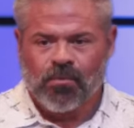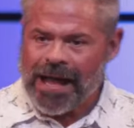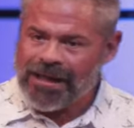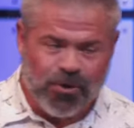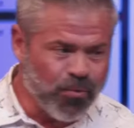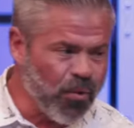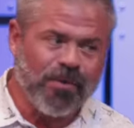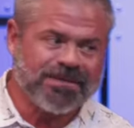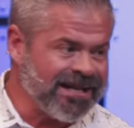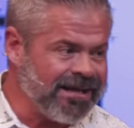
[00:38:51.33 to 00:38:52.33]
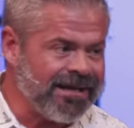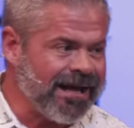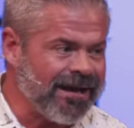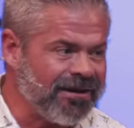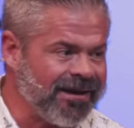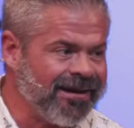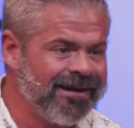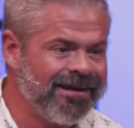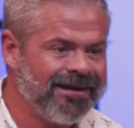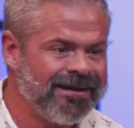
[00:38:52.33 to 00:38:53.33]
I knew Roy was going to eat. Hallelujah.
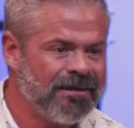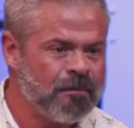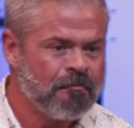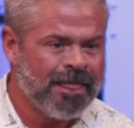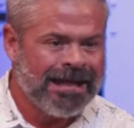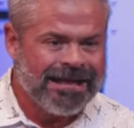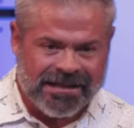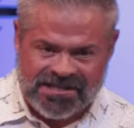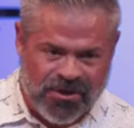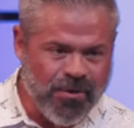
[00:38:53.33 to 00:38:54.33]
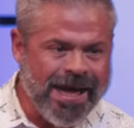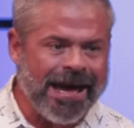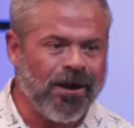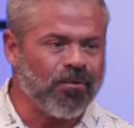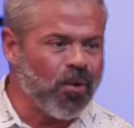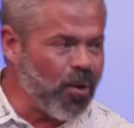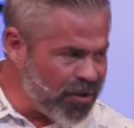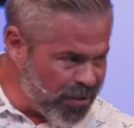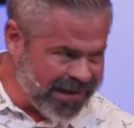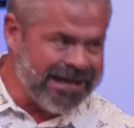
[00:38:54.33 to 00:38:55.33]
Listen, you hang out with Roy,
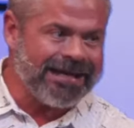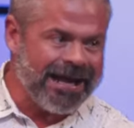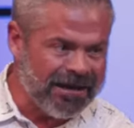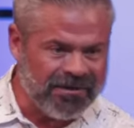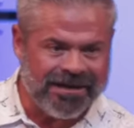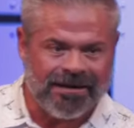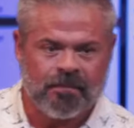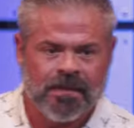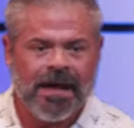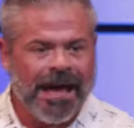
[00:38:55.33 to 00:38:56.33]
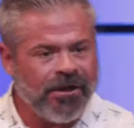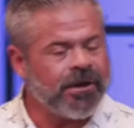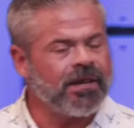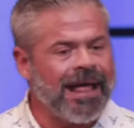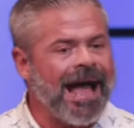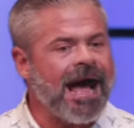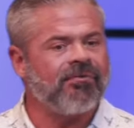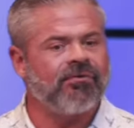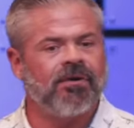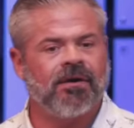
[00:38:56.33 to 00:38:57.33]
you're going to eat. Hallelujah. And you're going to
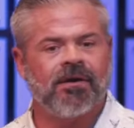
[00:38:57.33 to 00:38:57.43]
laugh.